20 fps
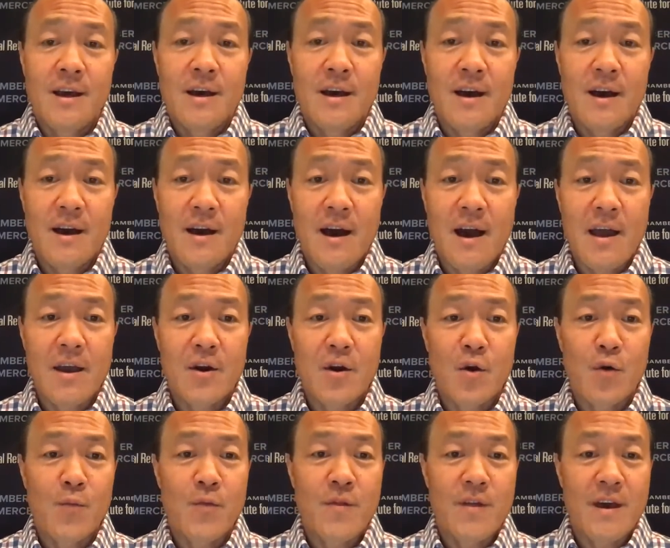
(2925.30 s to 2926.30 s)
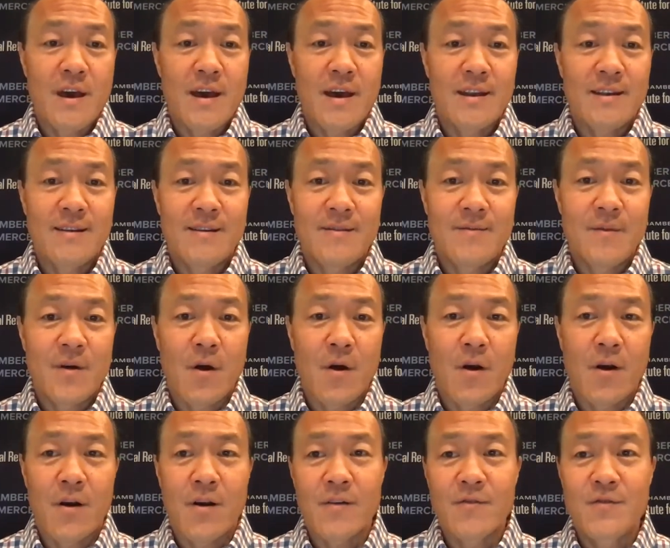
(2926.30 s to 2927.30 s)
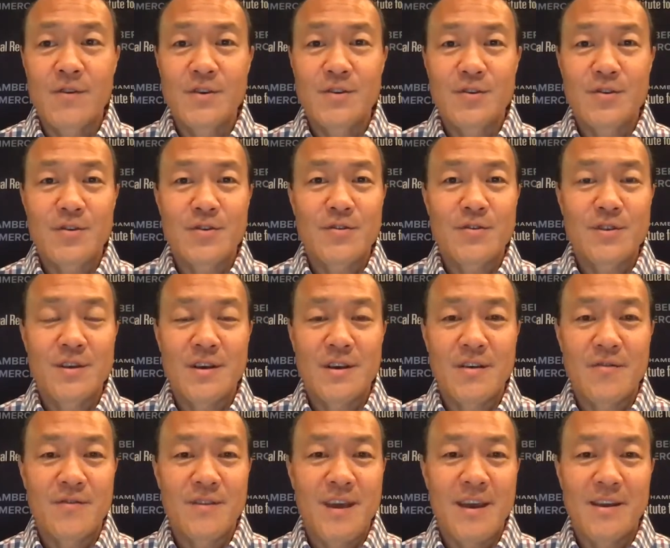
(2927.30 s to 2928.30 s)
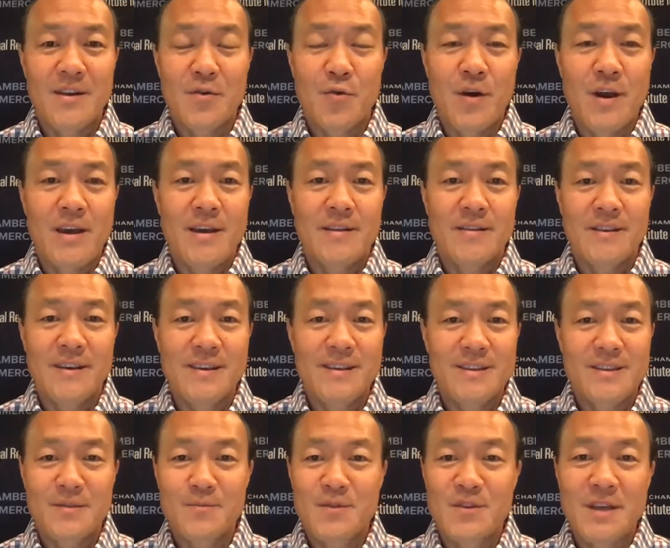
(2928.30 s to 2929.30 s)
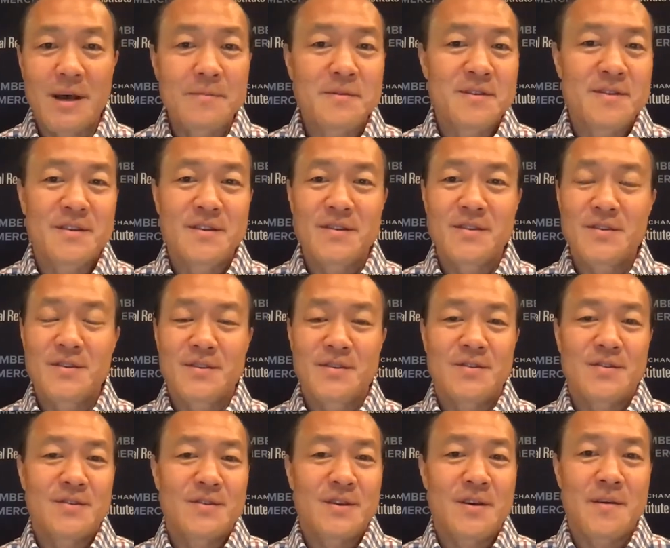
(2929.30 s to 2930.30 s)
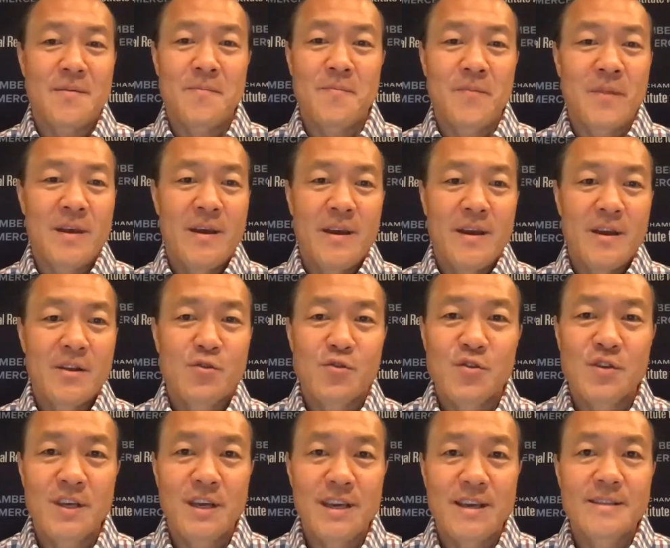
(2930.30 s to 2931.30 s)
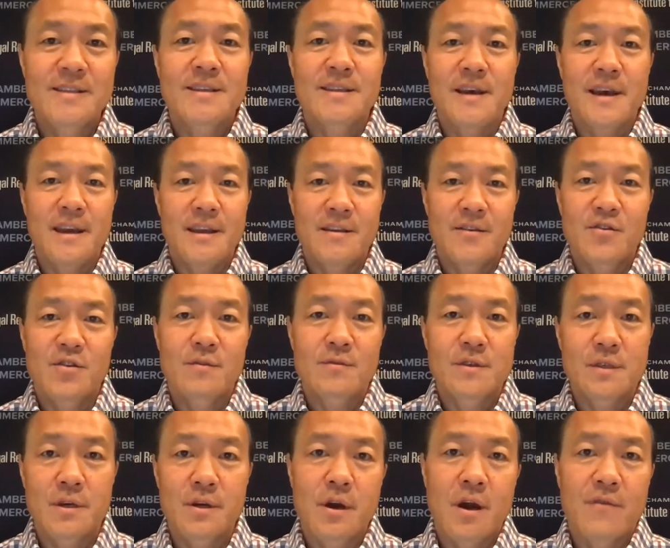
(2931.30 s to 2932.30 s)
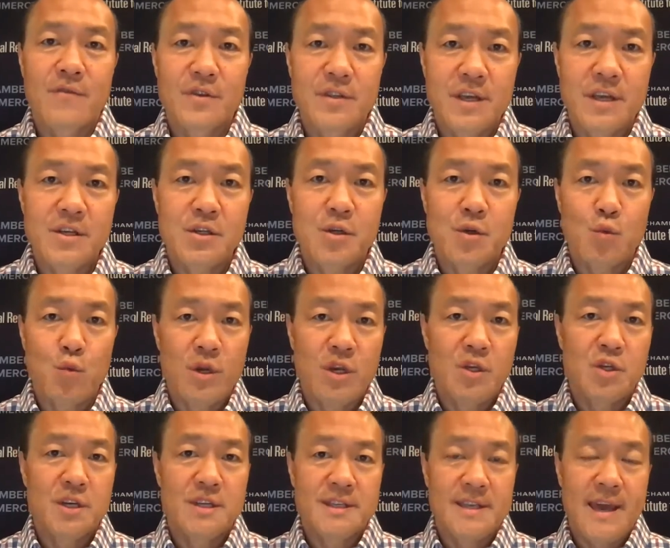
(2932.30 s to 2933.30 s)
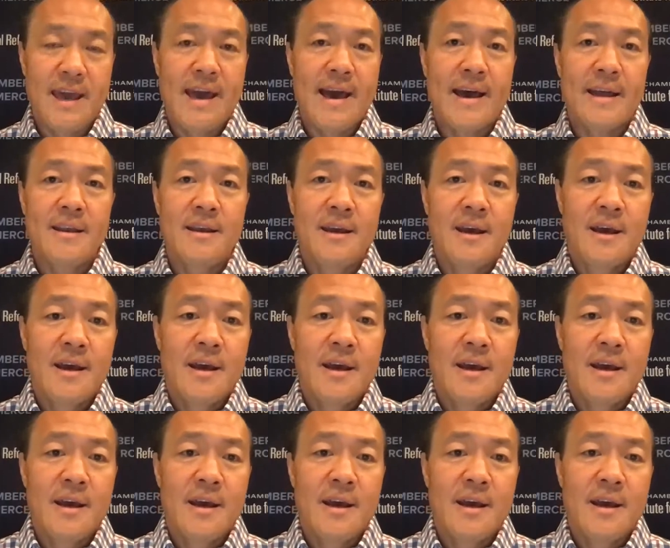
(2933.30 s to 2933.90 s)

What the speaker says: I hope that our visitors have taken away at least some substance, some interesting insight in terms of the conversation we just had.